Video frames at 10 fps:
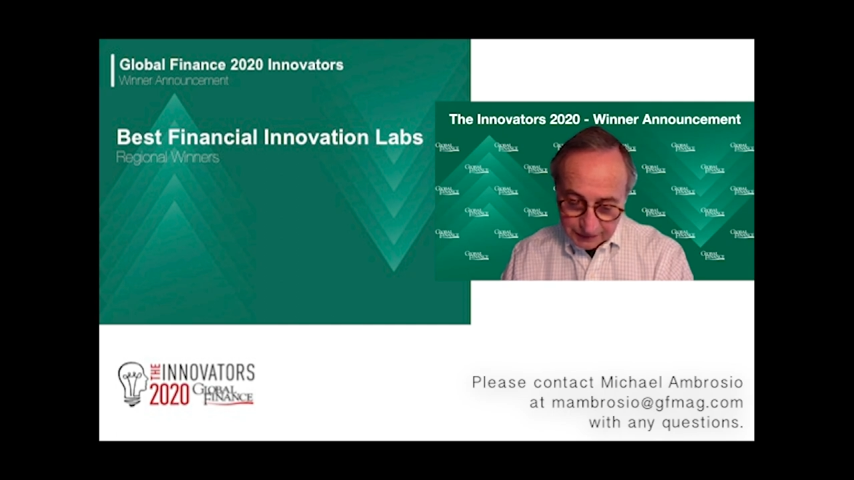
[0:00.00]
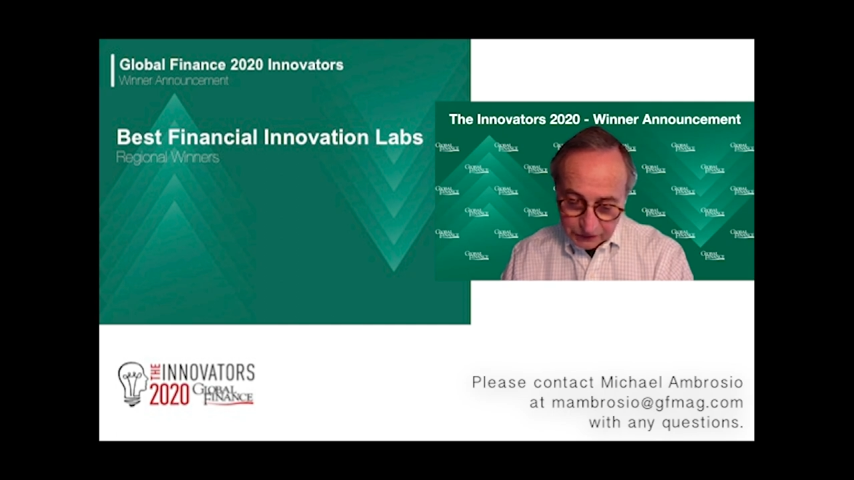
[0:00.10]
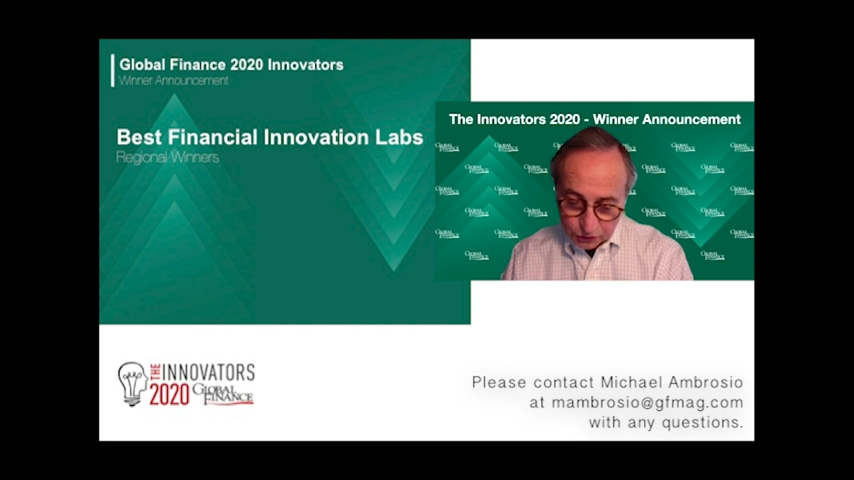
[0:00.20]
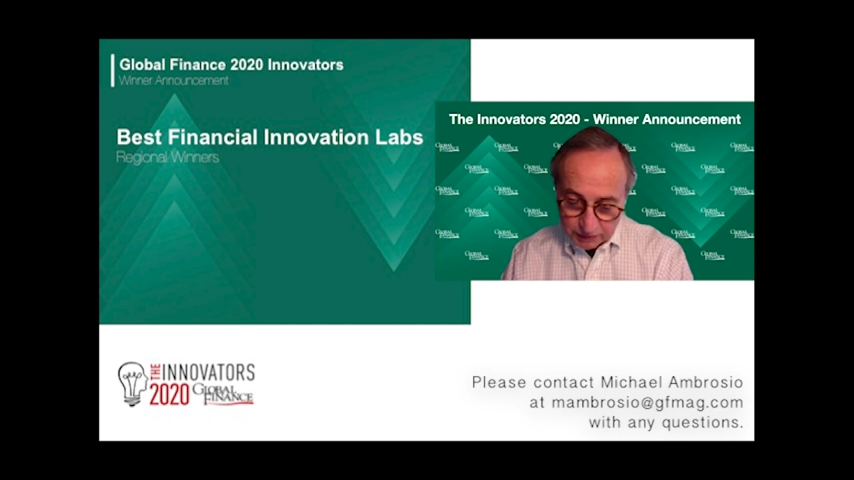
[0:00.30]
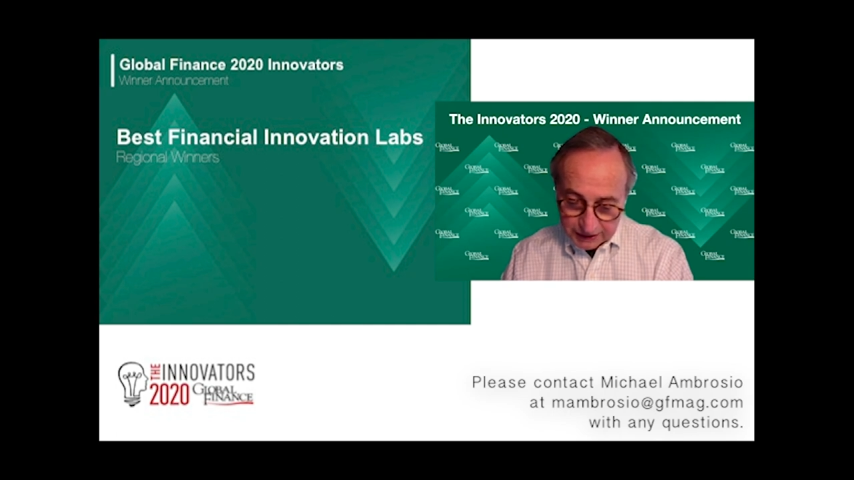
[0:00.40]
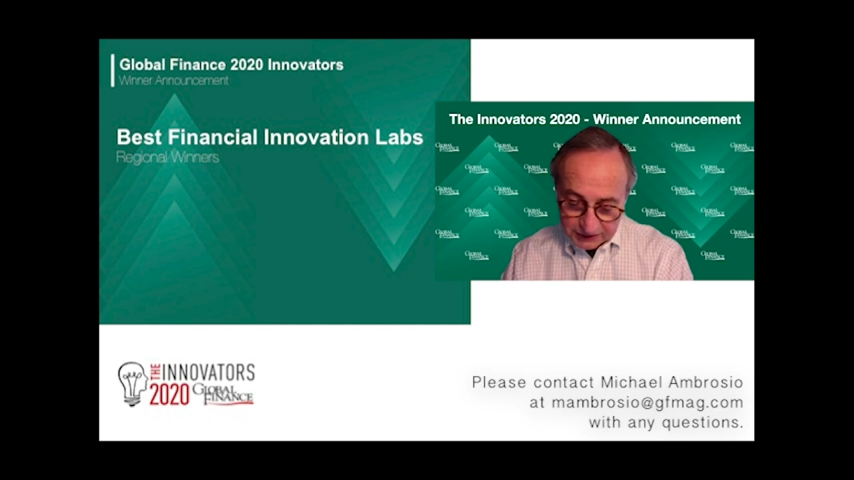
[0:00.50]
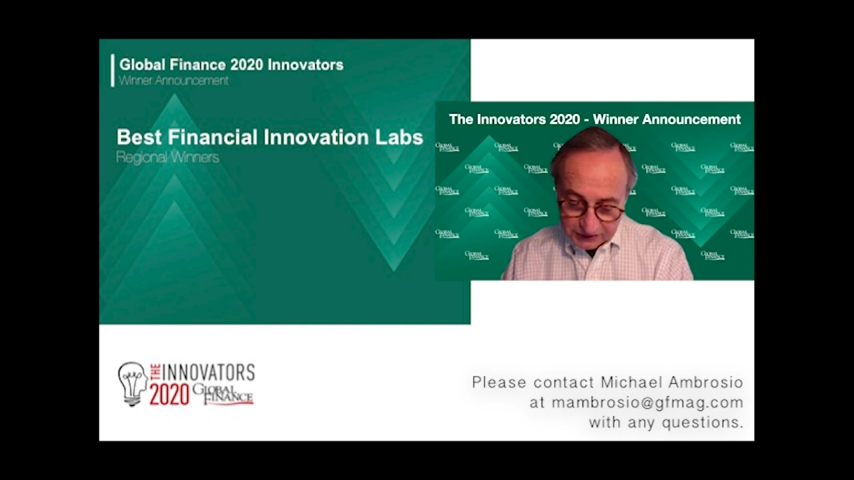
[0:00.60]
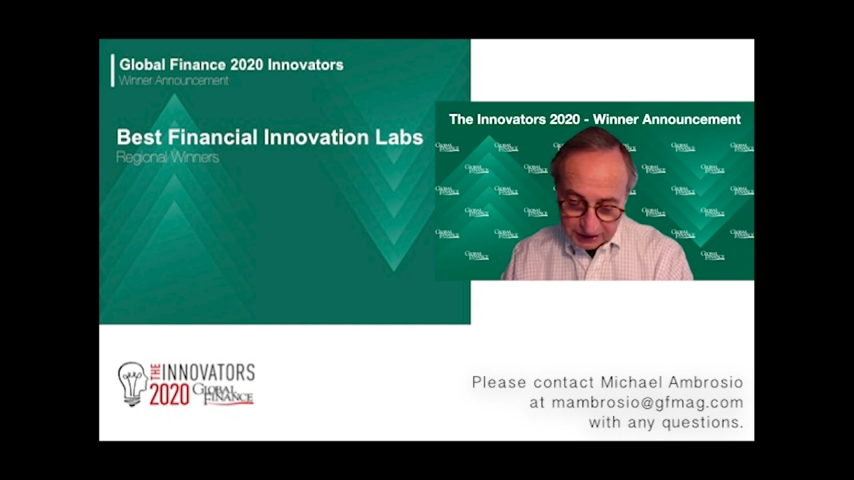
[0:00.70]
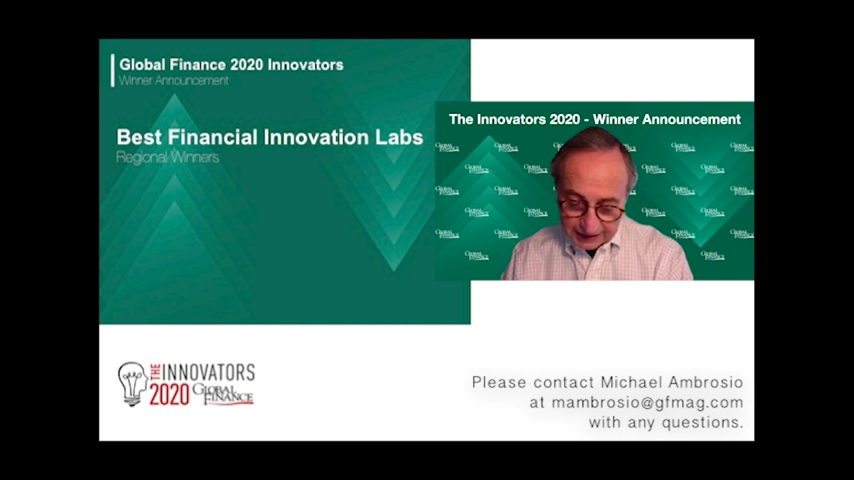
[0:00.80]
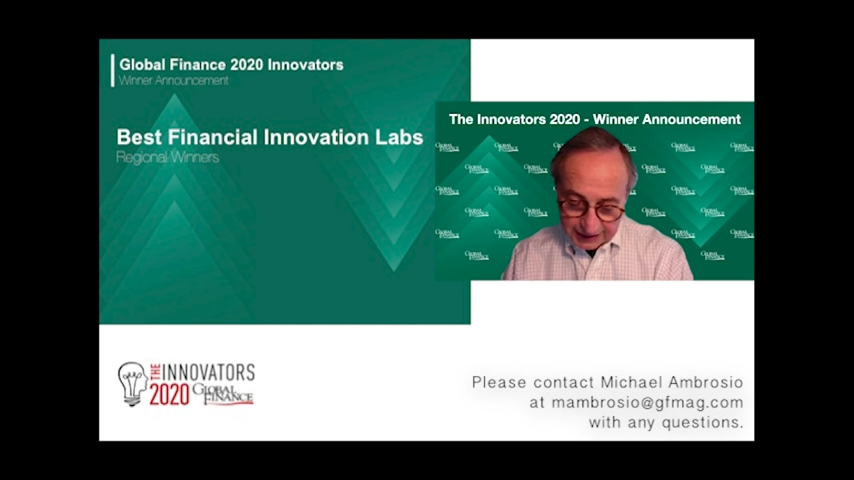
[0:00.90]
UBS
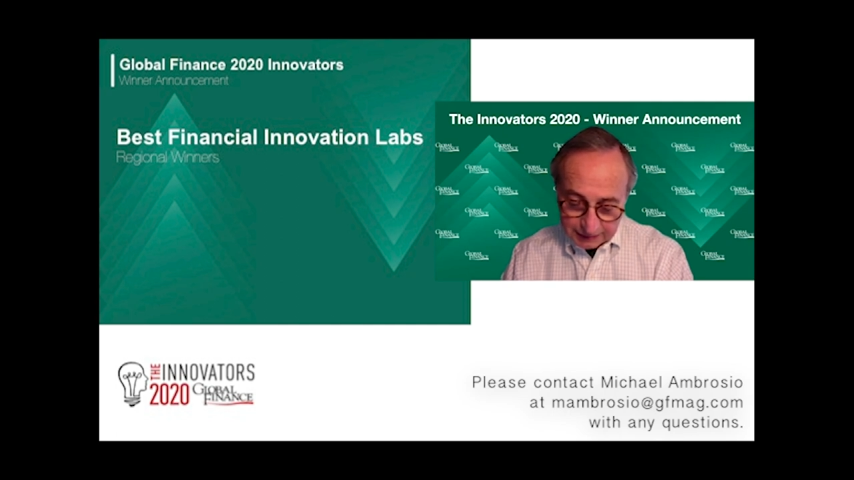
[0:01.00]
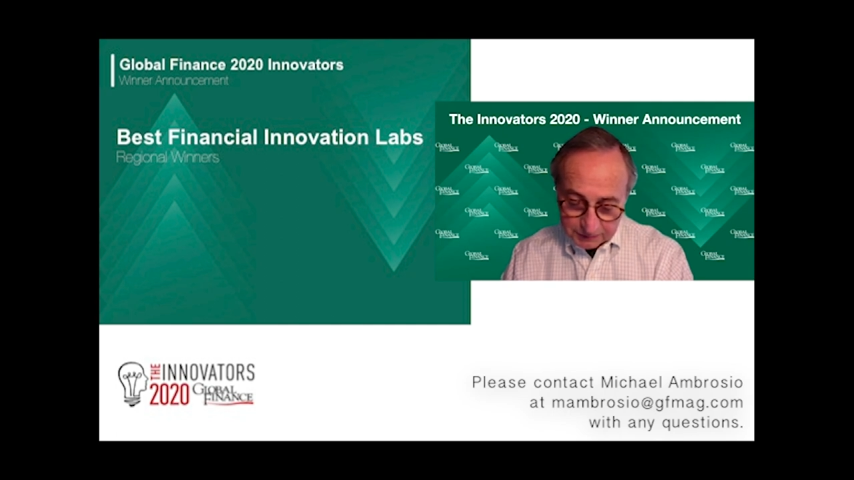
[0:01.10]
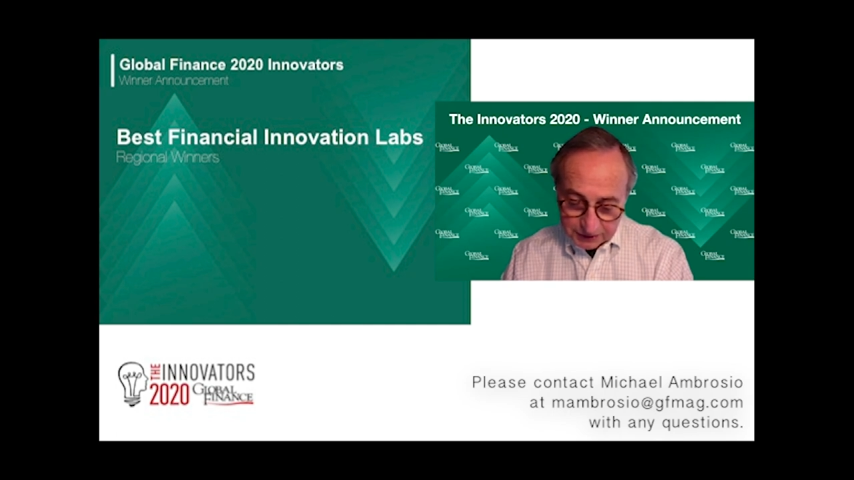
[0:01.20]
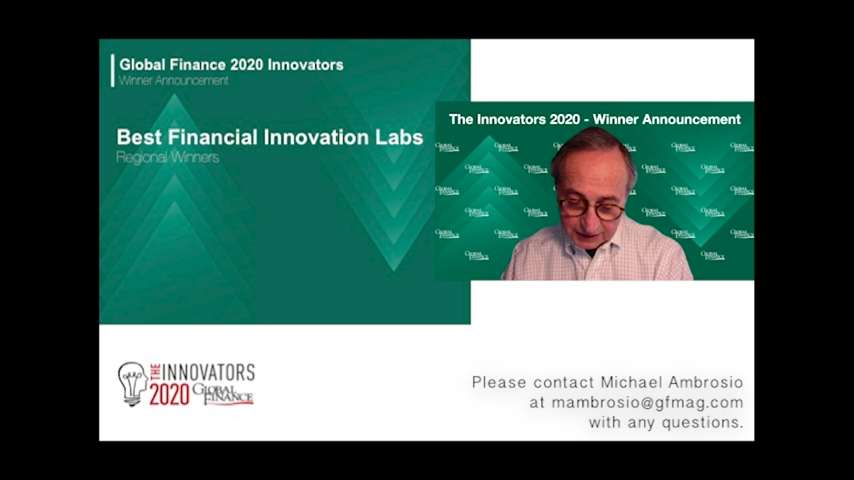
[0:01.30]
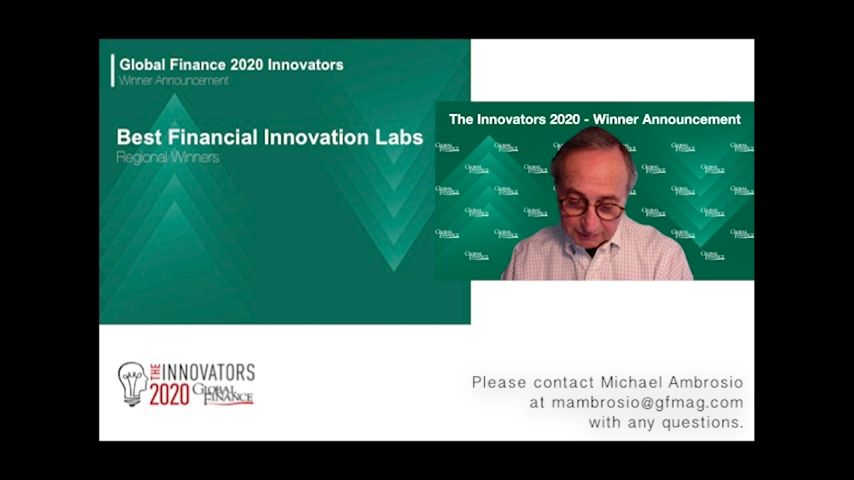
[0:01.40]
labs in